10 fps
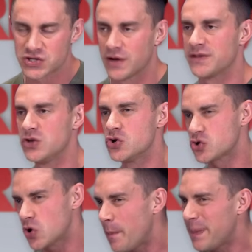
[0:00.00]
So if the
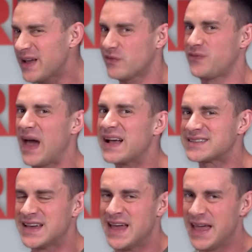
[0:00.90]
nootropic
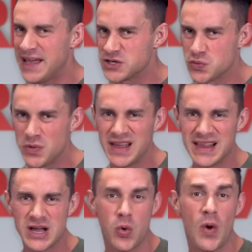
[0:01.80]
effect is
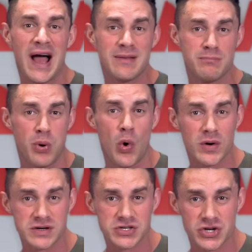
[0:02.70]
really quite
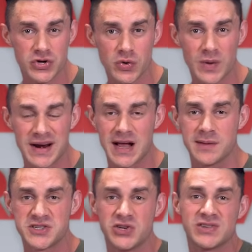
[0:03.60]
important to you when it
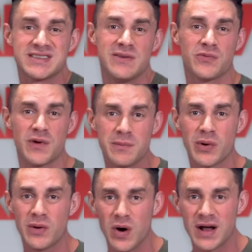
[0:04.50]
comes to your stim-free
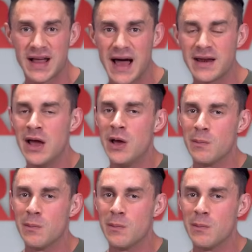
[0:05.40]
pre-workout,